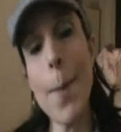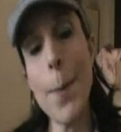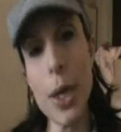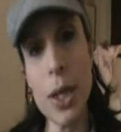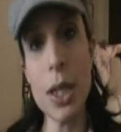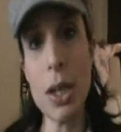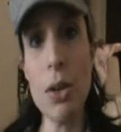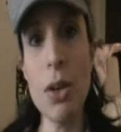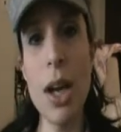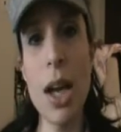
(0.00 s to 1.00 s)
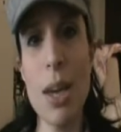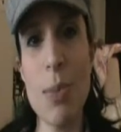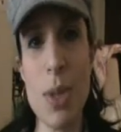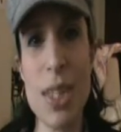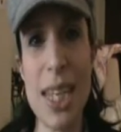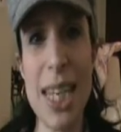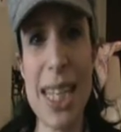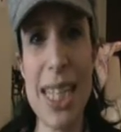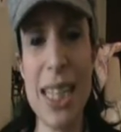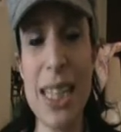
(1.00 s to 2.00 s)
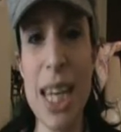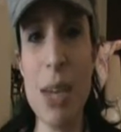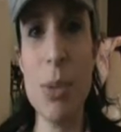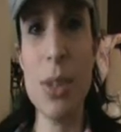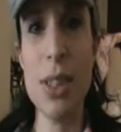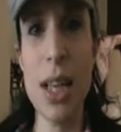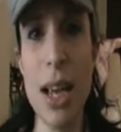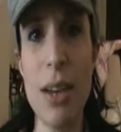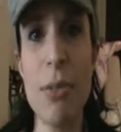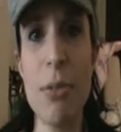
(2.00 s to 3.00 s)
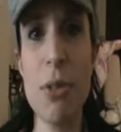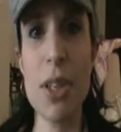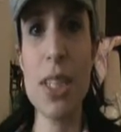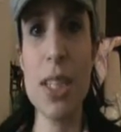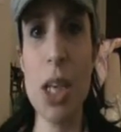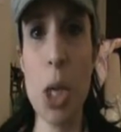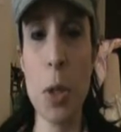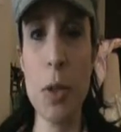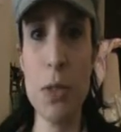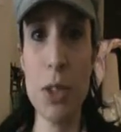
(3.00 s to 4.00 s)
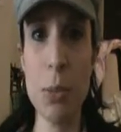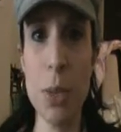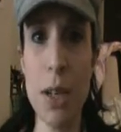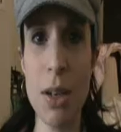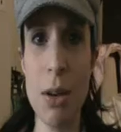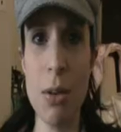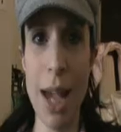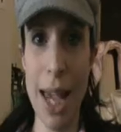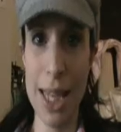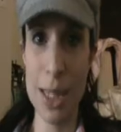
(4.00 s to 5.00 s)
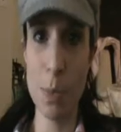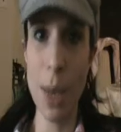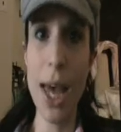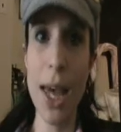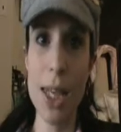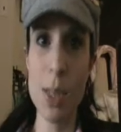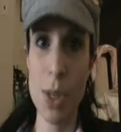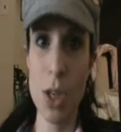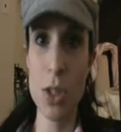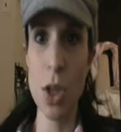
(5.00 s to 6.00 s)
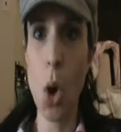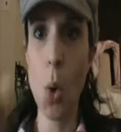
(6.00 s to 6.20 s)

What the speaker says: But, you know, to label every single Filipino as bad because